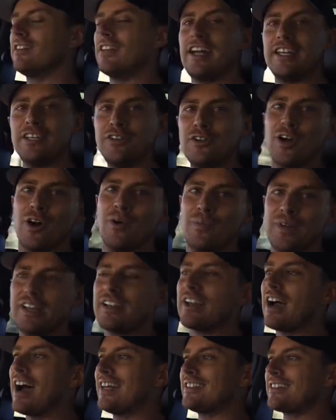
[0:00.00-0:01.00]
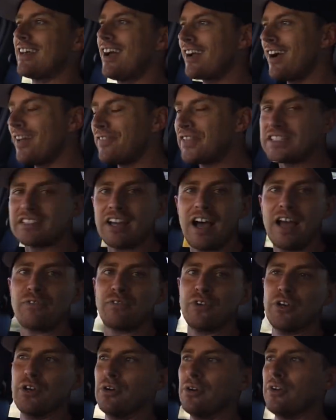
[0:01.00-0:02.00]
But you know me, guys. I got the
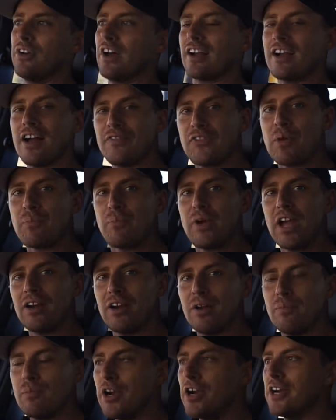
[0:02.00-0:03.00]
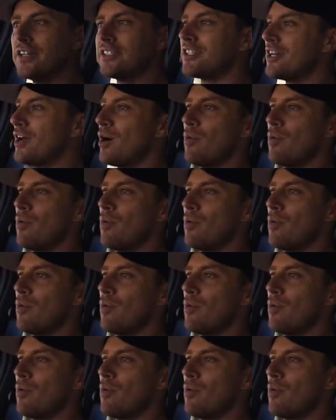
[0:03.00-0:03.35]
Typhoon. I got the Barra merch.